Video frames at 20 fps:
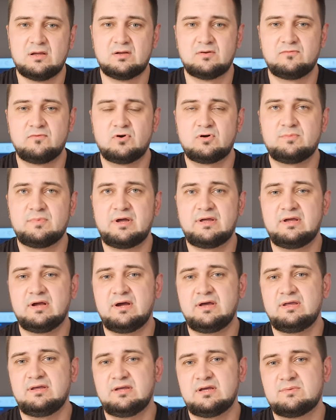For my
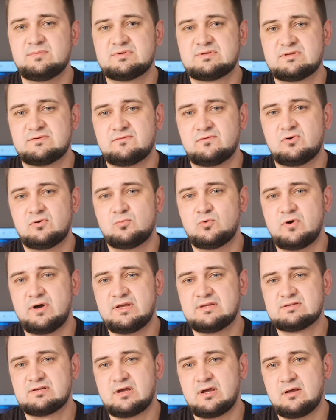IEMs,
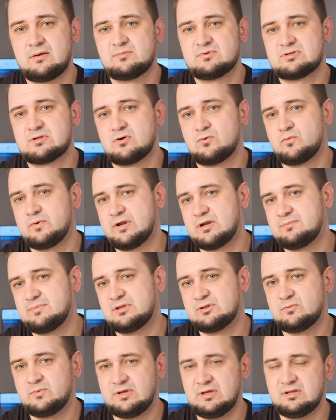volume-wise, I am somewhere
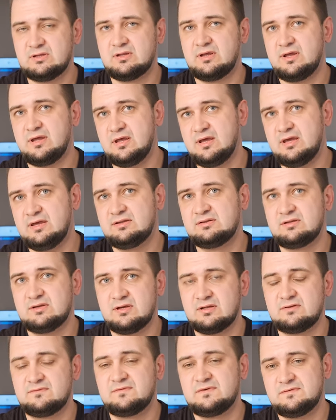between 8
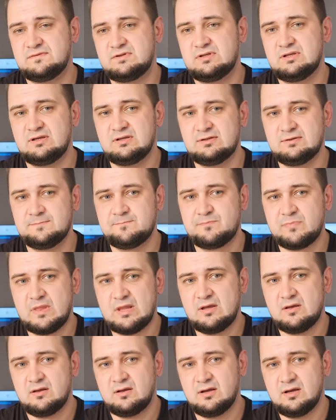and 15.
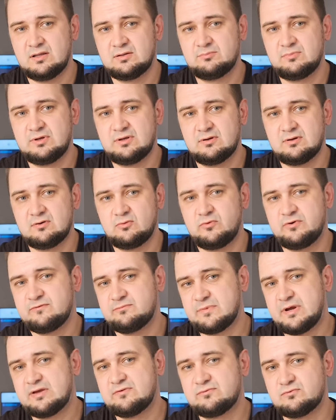And with
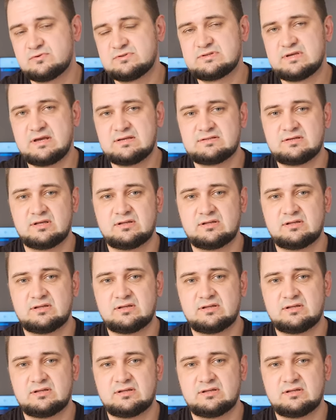my full-size